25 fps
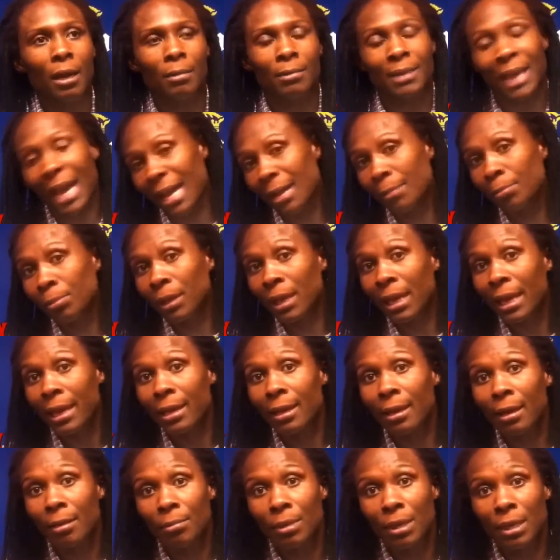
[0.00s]
game plan
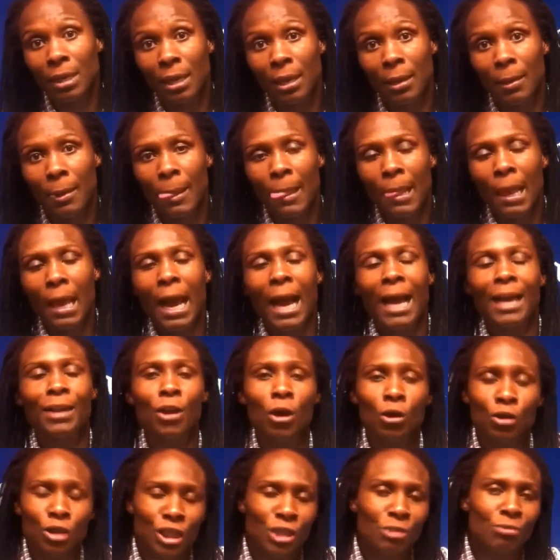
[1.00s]
coming in. I
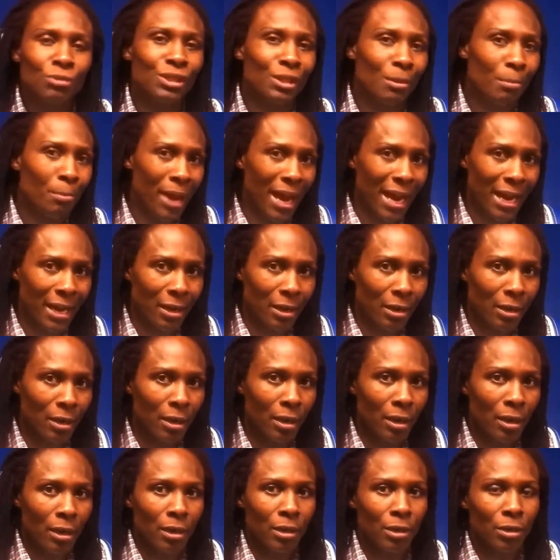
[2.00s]
know she was a banger,
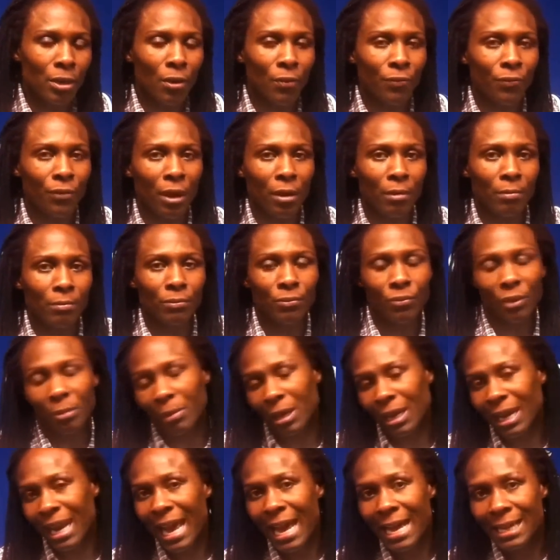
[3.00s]
you know, from
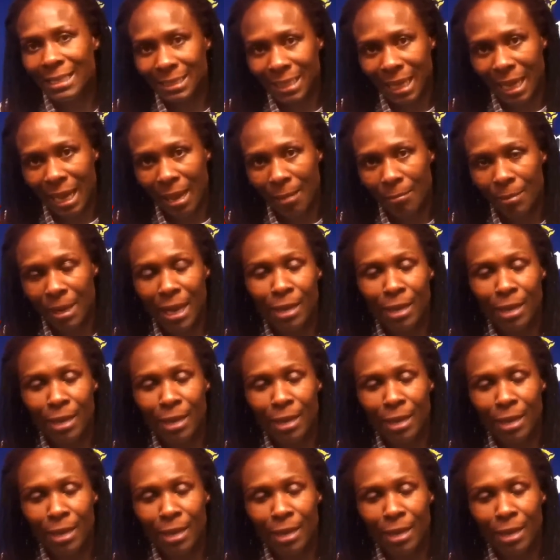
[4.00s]
the last time.